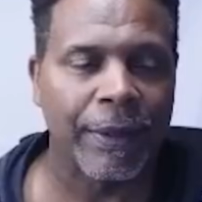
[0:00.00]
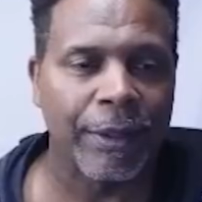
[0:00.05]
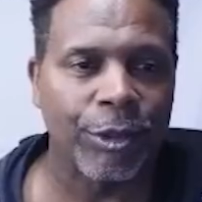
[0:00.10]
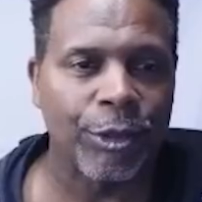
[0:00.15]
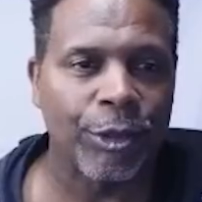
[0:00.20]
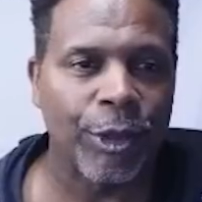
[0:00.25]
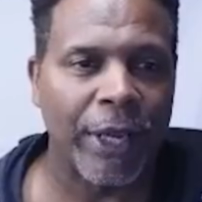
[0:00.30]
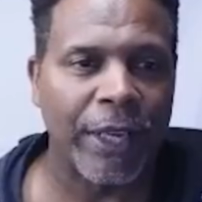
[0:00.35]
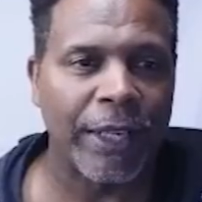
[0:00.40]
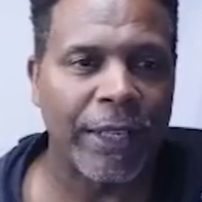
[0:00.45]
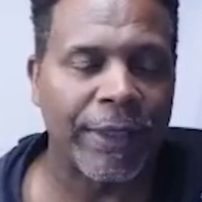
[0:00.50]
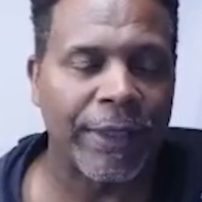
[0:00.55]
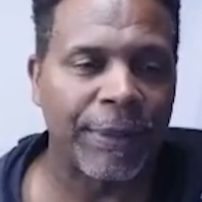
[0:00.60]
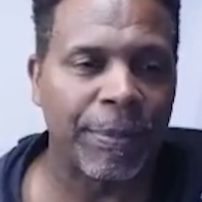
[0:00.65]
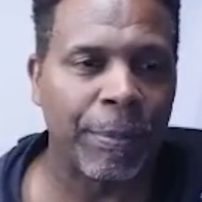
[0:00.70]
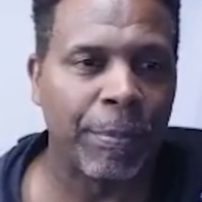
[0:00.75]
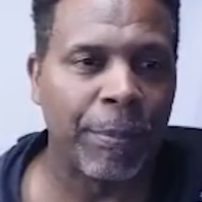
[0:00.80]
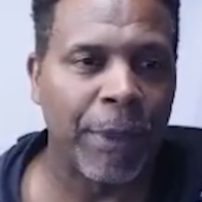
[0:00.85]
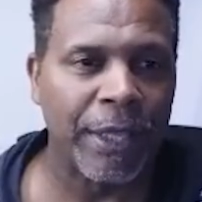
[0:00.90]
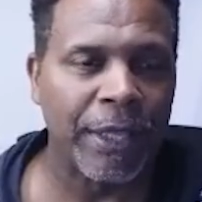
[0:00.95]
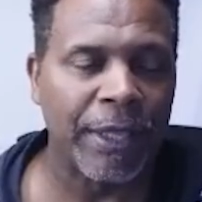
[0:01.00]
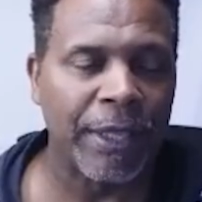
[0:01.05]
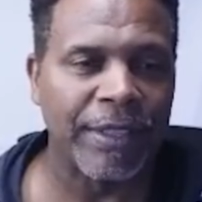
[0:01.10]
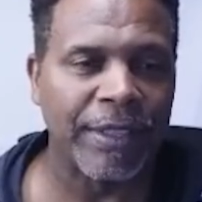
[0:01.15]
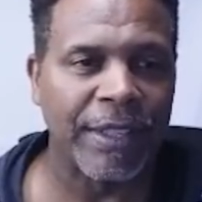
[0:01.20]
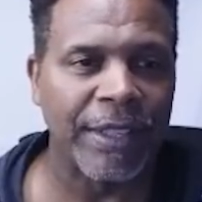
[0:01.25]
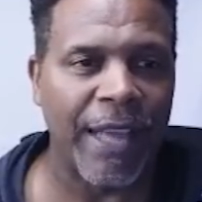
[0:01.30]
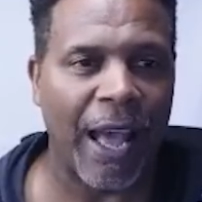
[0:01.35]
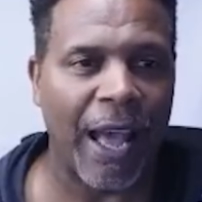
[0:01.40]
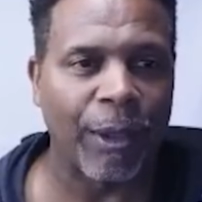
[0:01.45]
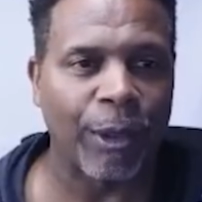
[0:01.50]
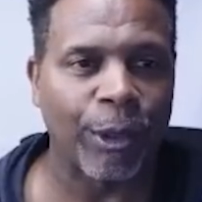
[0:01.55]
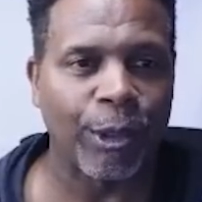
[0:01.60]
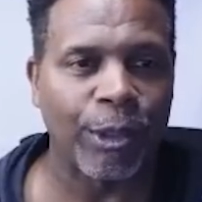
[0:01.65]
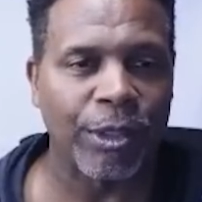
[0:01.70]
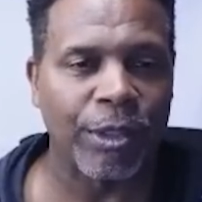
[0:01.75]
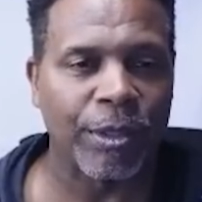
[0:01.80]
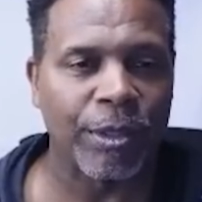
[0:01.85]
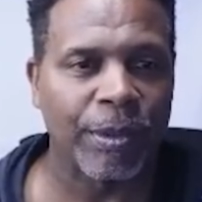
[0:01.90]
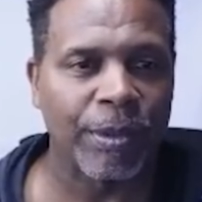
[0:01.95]
traded millions of
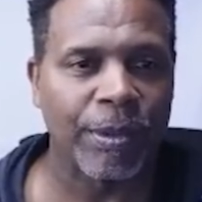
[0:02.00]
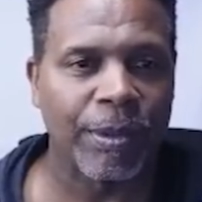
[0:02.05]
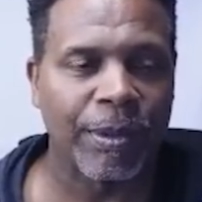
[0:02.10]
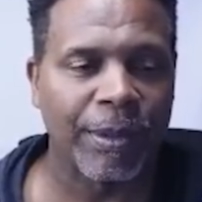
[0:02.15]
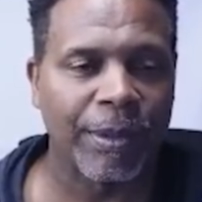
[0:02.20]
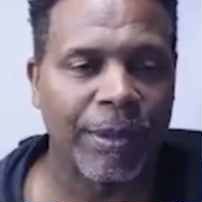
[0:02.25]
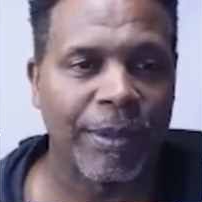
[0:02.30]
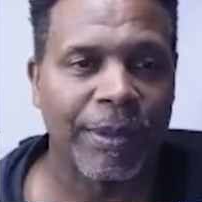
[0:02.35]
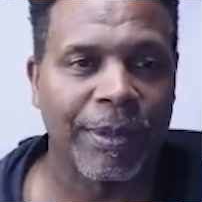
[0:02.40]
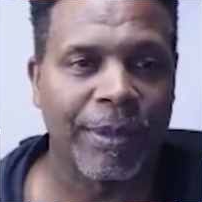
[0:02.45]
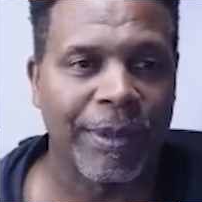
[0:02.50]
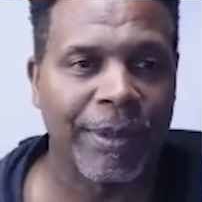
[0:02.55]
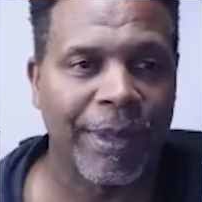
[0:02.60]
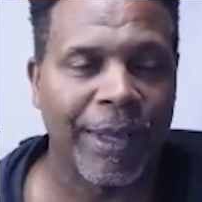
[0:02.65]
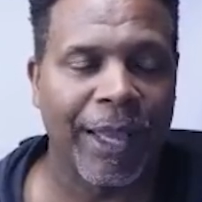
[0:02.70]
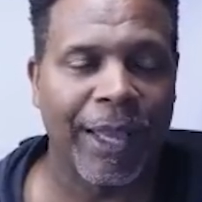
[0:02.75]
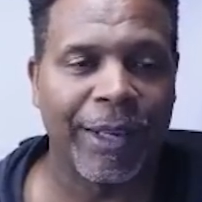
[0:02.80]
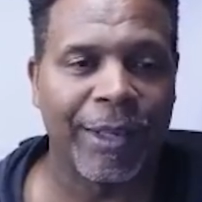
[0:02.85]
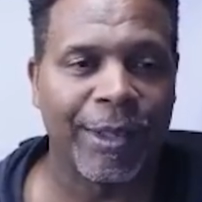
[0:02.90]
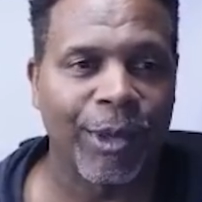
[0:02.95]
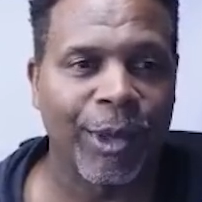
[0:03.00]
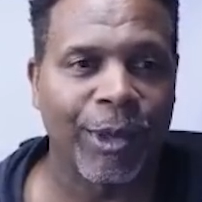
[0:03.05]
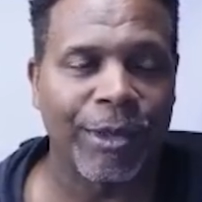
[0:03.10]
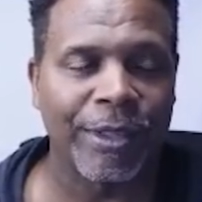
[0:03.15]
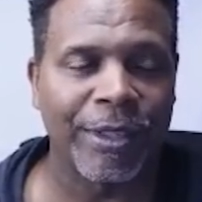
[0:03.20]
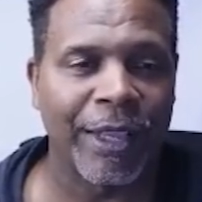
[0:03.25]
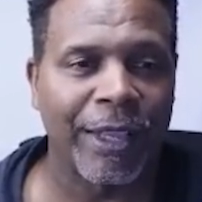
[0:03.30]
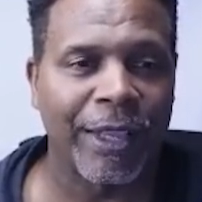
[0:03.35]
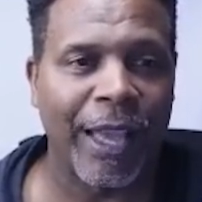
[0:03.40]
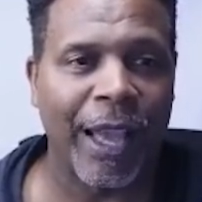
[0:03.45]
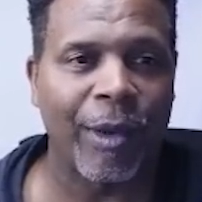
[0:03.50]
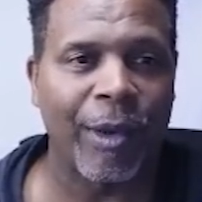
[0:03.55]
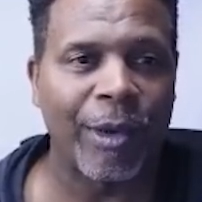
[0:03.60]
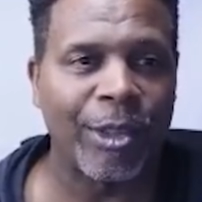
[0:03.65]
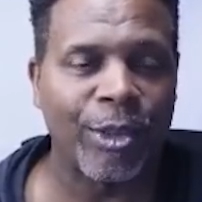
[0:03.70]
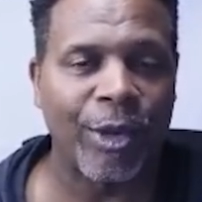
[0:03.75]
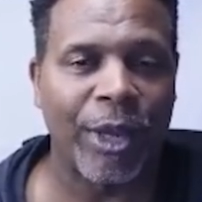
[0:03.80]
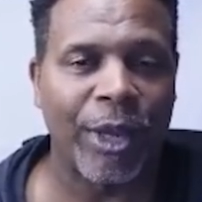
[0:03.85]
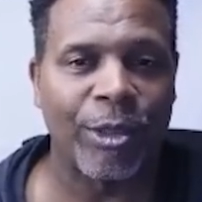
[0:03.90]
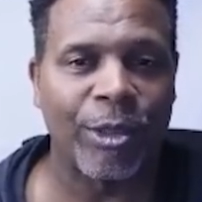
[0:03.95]
dollars. And he's going to tell you how he
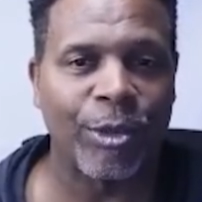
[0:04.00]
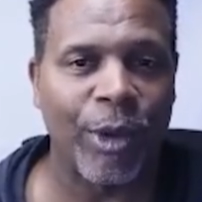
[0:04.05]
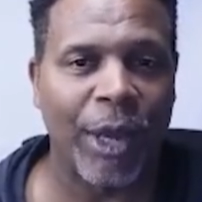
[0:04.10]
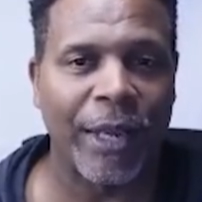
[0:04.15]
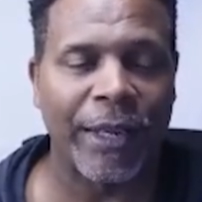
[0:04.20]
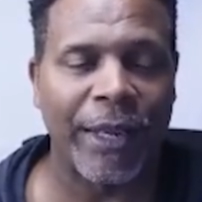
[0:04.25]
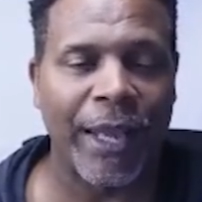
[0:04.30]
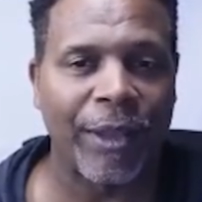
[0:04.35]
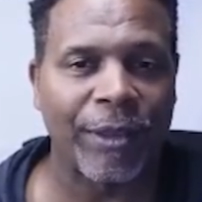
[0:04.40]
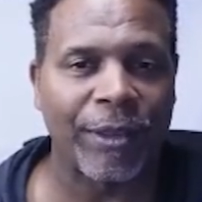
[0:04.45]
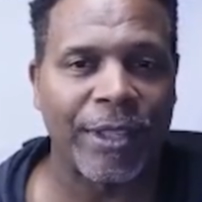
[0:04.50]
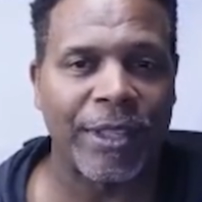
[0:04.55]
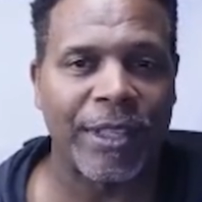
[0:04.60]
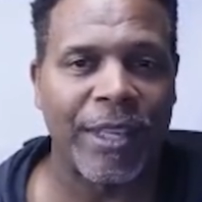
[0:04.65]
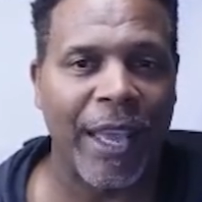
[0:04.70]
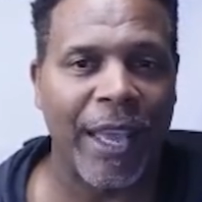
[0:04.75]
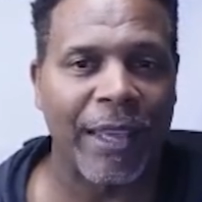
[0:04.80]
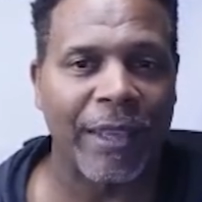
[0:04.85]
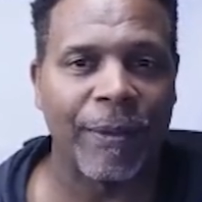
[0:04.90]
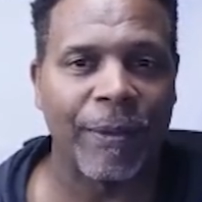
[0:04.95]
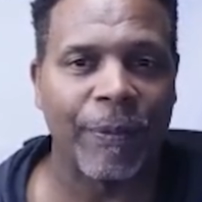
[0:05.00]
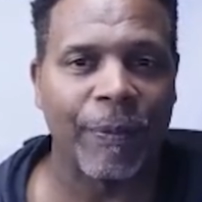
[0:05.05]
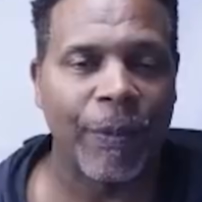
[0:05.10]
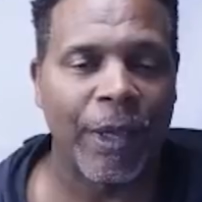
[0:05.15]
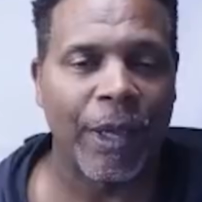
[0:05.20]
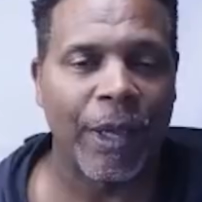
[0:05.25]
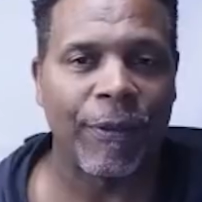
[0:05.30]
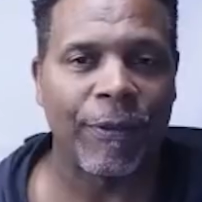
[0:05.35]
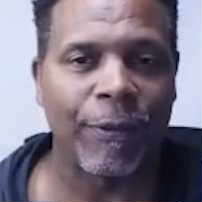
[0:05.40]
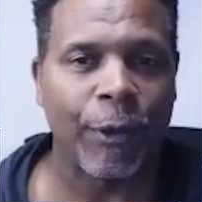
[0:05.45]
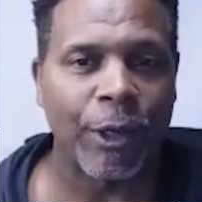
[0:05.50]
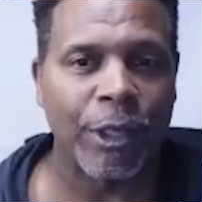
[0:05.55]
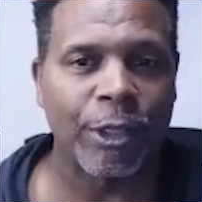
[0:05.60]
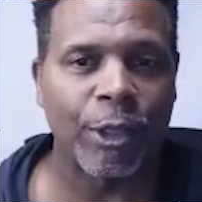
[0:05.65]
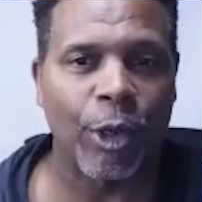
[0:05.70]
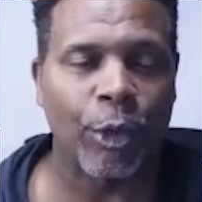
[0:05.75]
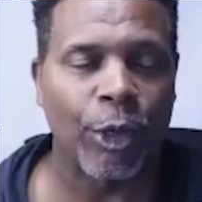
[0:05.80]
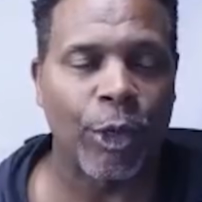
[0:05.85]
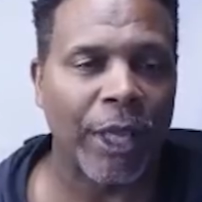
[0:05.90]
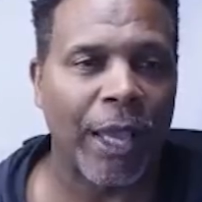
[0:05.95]
trades right now today for his
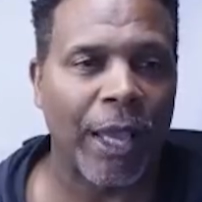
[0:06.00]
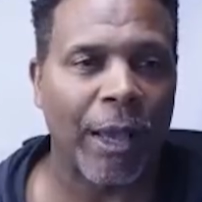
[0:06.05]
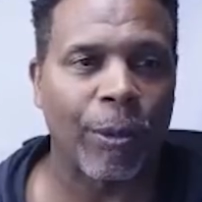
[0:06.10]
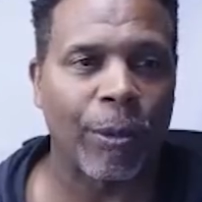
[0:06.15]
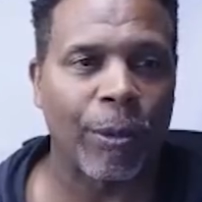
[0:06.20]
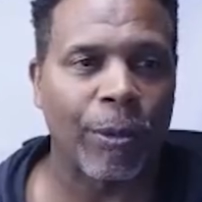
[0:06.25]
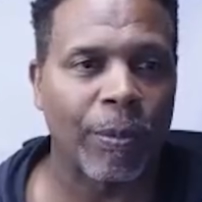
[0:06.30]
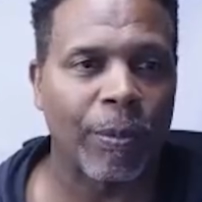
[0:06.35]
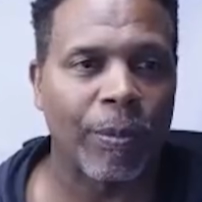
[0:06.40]
own account.